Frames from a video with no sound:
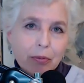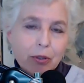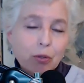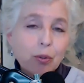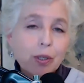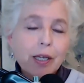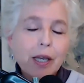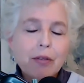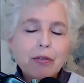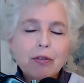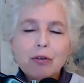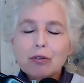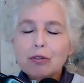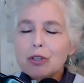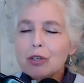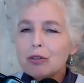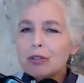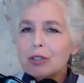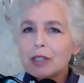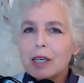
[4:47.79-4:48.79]
So again,
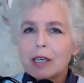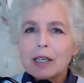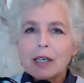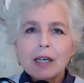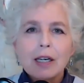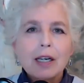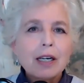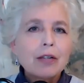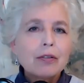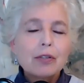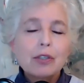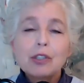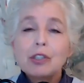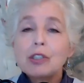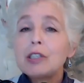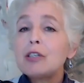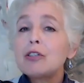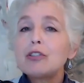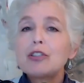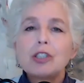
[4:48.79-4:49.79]
there's like the
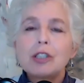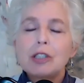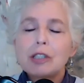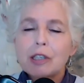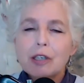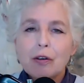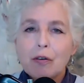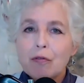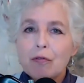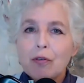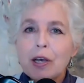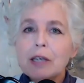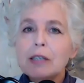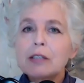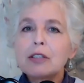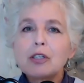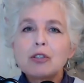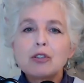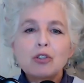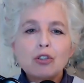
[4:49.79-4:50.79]
synergistic
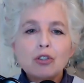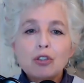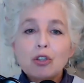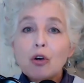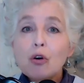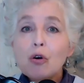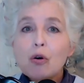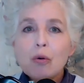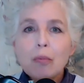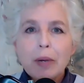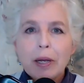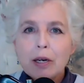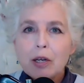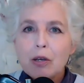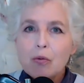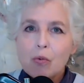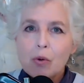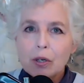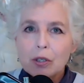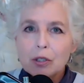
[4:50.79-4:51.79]
effect. There's so
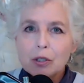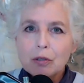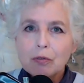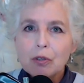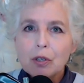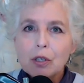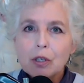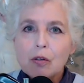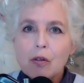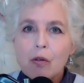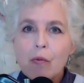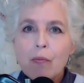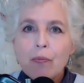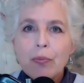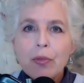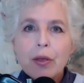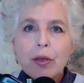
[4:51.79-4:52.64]
many wonderful